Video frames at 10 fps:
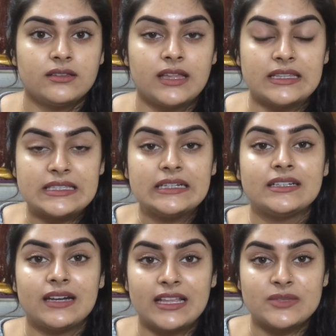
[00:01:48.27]
that's
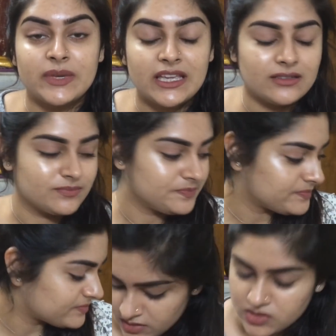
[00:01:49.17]
it. Let's begin.
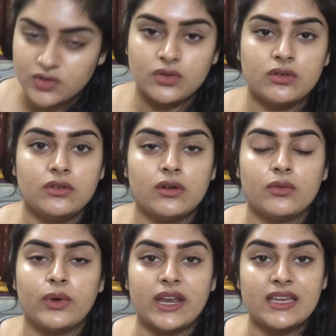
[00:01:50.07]
So
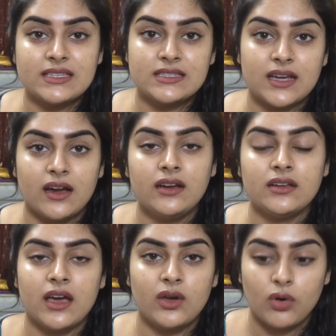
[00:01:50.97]
when I start,
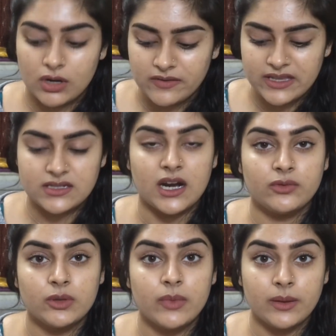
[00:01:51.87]
I always start
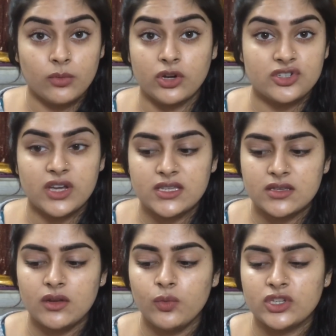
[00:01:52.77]
with my
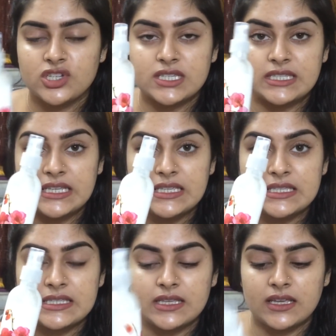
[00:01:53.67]
moisturizer, which is
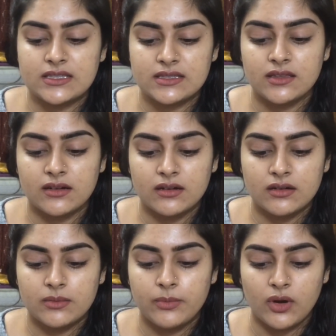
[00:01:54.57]
this. It's
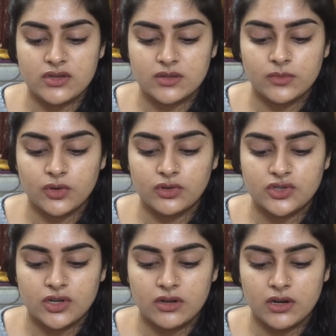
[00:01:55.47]
the Blossom
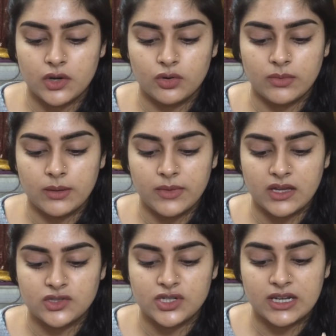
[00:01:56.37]
Couture Aroma
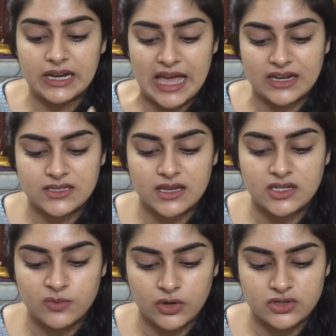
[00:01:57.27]
Magic Clarisage
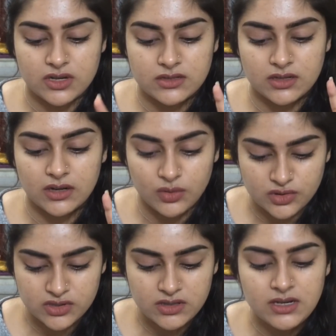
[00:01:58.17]
Moisturizing
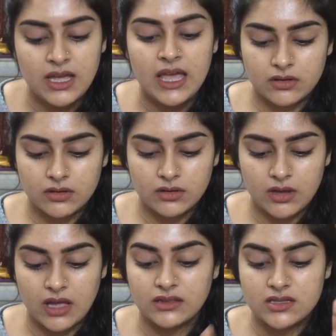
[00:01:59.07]
Lotion,
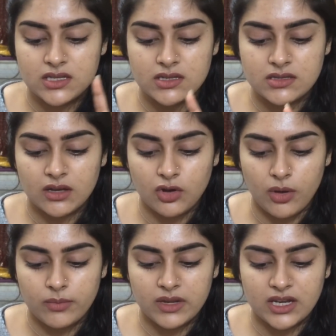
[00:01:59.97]
and this is the
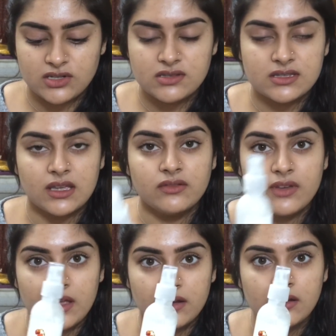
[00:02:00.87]
combination skin
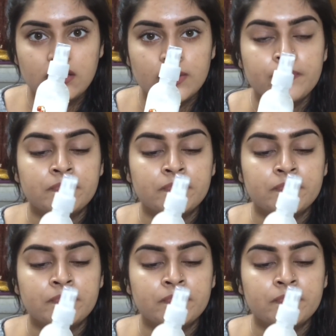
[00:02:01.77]
variant,